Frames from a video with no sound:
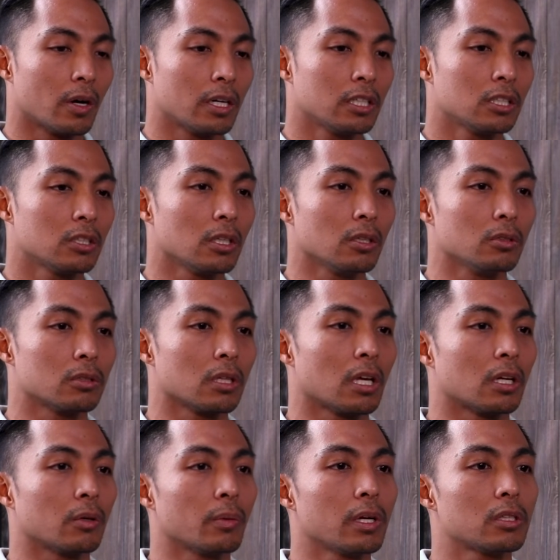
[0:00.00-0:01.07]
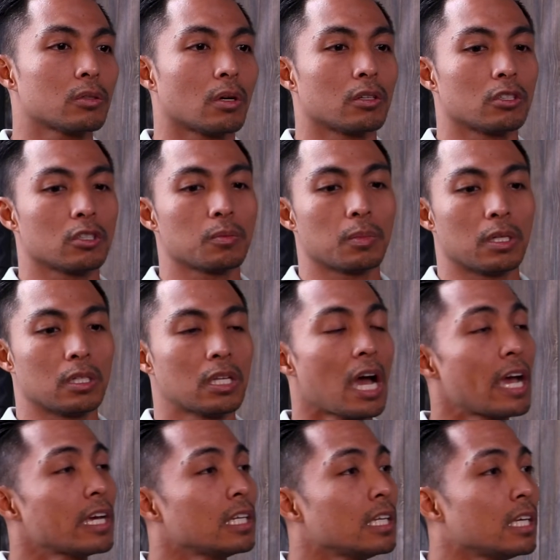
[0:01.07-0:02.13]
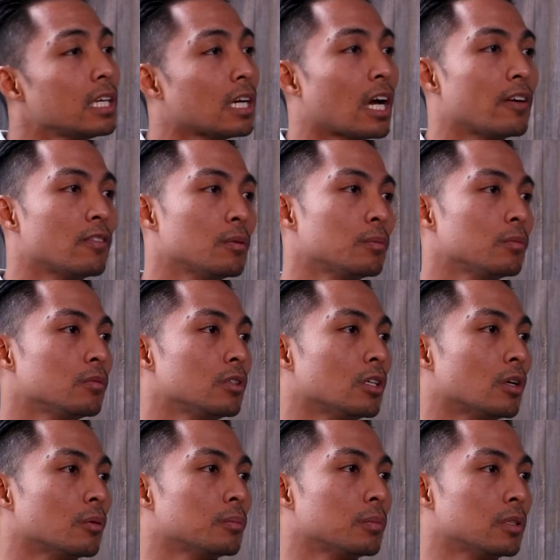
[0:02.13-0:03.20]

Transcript: I need to lose a lot of weight, so I've just been dieting, I haven't, you know,